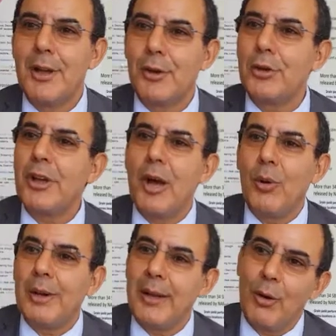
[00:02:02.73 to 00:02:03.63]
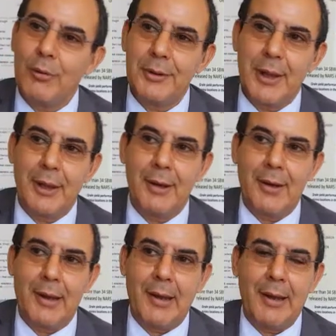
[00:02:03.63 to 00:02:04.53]
not only of
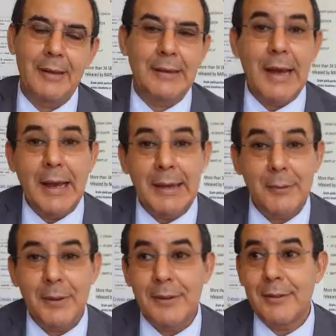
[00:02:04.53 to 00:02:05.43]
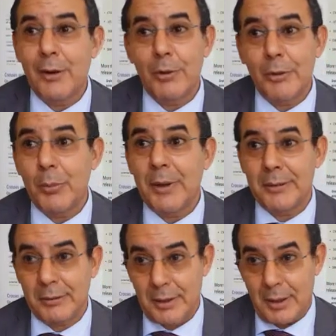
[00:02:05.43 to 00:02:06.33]
their diet, but it's also
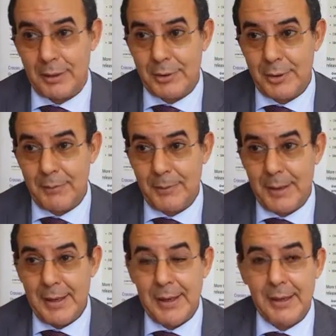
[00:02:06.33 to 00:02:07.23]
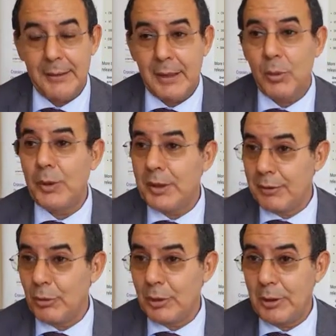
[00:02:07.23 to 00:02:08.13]
part of the culture. I think we need
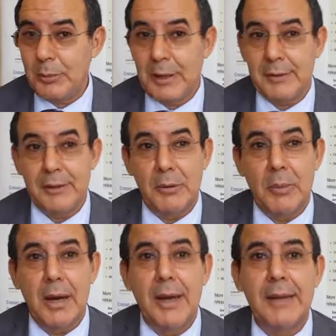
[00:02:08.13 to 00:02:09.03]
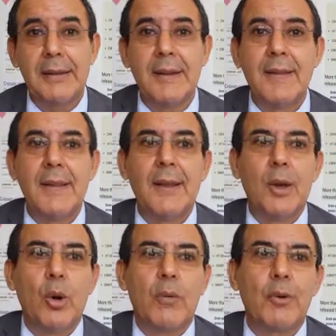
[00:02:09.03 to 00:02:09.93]
to keep that in mind.
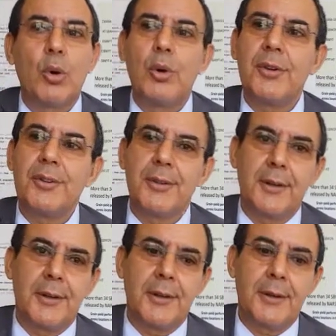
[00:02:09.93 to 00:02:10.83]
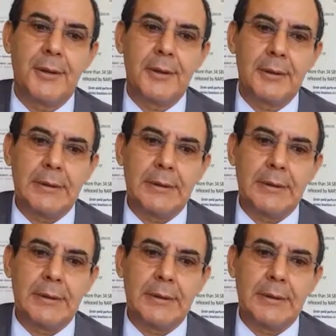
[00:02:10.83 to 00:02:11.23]
Of course, there